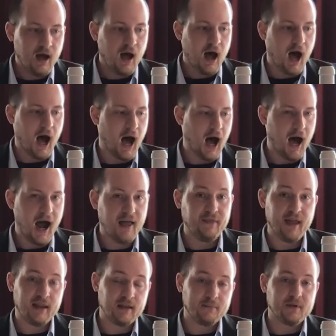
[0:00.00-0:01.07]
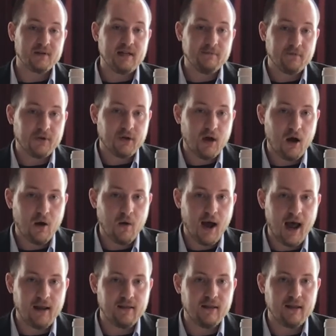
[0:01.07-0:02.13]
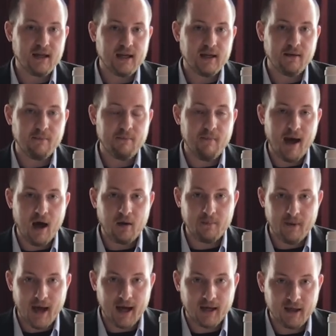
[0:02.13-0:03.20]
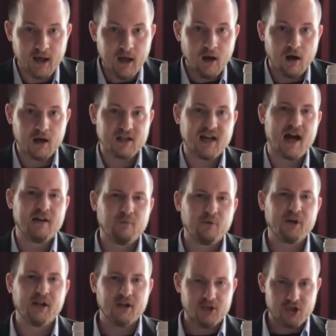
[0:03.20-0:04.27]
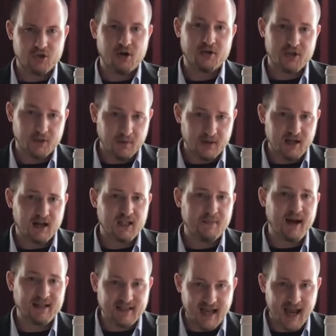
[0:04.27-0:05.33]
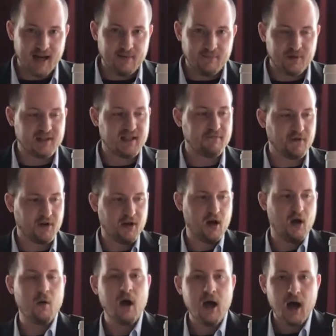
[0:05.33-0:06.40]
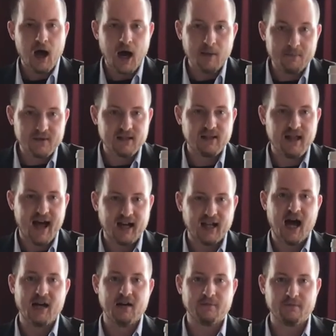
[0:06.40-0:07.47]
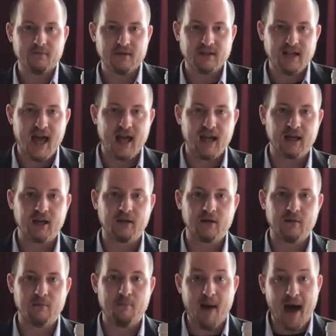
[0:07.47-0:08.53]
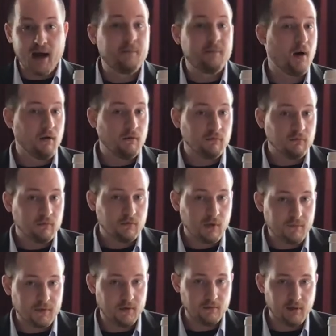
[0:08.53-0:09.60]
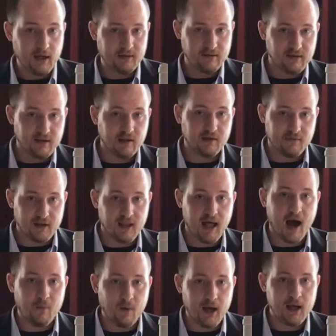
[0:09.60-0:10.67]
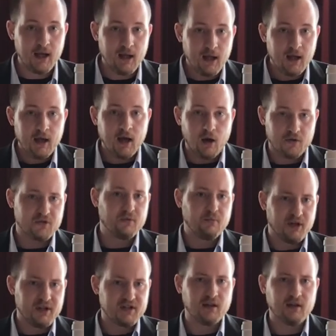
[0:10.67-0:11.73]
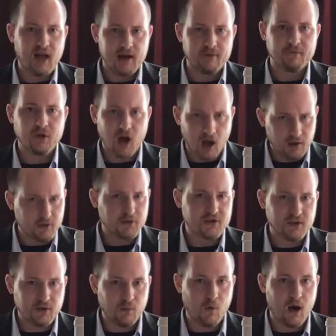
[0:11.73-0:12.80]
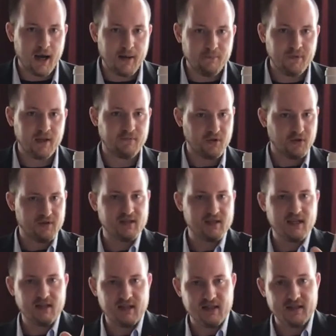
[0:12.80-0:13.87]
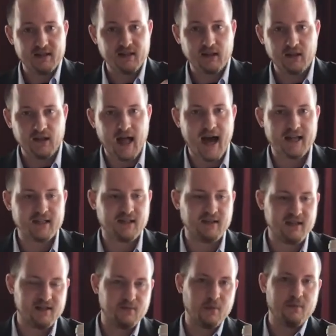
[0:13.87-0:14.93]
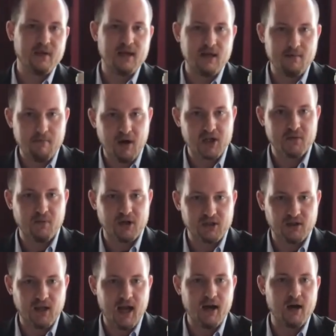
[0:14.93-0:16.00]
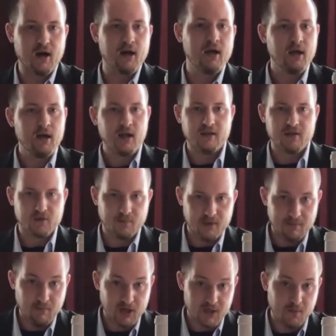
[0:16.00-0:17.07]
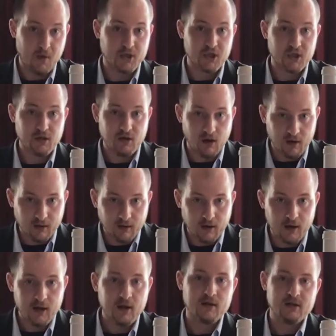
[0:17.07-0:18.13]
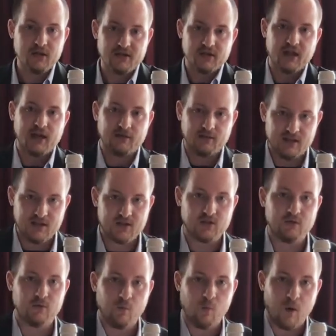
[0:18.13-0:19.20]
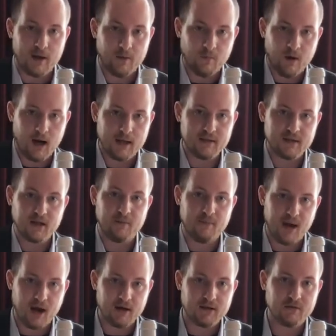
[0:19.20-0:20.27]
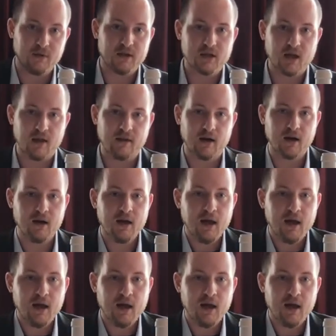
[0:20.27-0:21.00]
And then the Petit Verdot and the Malbec are kind of bringing a structure. We talked about tannin. Petit Verdot ups that kind of tannic backbone, if you'd like to think of it that way. Also brings a lot of color to the wine. If you could see these in the glass, this would be much, much lighter, and this would be much, much darker, just like these 2 white wines compared to each other.